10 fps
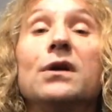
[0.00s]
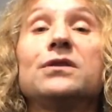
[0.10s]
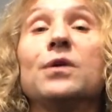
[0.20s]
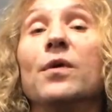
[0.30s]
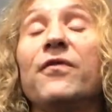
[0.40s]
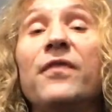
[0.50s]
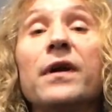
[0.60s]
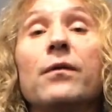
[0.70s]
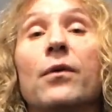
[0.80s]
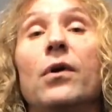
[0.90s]
So with
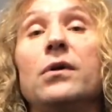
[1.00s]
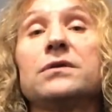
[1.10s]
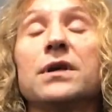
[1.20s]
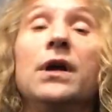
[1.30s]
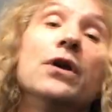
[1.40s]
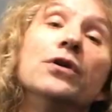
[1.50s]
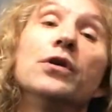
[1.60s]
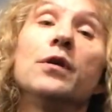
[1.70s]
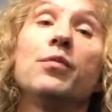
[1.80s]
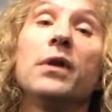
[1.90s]
finger rolls, you
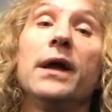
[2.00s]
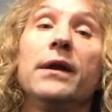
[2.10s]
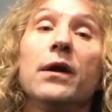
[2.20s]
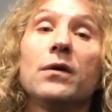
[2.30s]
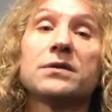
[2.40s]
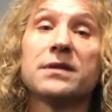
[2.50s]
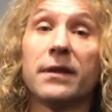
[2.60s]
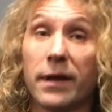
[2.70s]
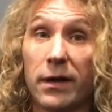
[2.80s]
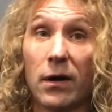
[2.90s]
can play notes
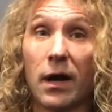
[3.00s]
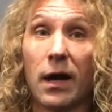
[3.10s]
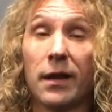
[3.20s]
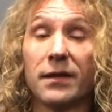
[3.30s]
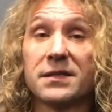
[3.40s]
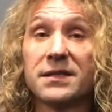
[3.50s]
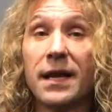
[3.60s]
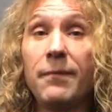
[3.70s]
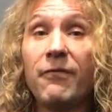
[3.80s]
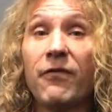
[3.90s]
that are on the
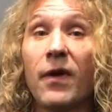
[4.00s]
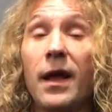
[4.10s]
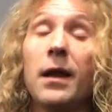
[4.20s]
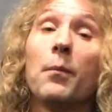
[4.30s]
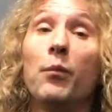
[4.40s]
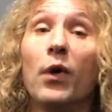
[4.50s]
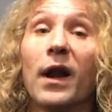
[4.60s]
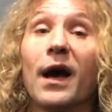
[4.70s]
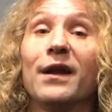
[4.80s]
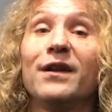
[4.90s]
same fret but
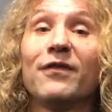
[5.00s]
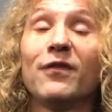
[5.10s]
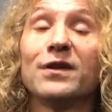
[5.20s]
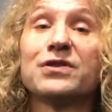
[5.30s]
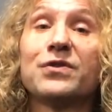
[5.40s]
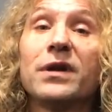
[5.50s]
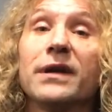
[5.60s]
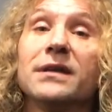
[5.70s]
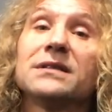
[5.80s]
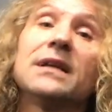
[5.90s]
on different
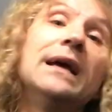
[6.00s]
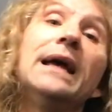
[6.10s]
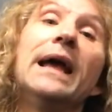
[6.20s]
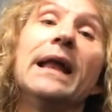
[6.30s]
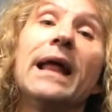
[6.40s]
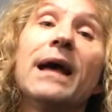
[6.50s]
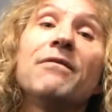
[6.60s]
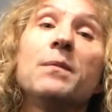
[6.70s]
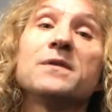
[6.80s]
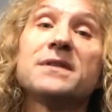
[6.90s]
strings and
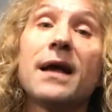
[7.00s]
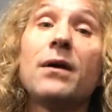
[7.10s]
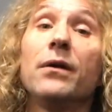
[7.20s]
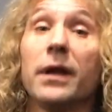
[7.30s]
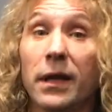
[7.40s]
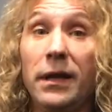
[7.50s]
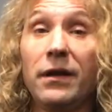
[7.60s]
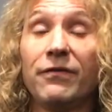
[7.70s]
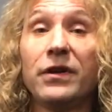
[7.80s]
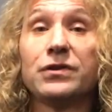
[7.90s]
have them sound
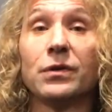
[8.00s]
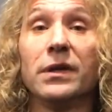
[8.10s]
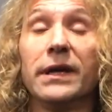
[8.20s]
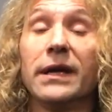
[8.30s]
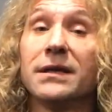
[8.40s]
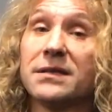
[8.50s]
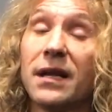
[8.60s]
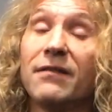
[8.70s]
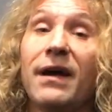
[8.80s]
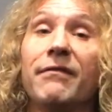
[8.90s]
individually
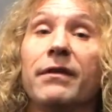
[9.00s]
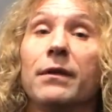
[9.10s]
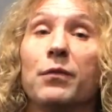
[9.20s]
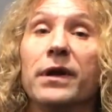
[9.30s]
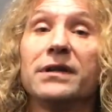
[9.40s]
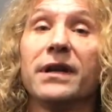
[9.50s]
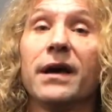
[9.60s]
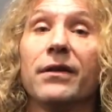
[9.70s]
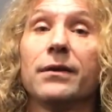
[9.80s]
instead of having them ring together.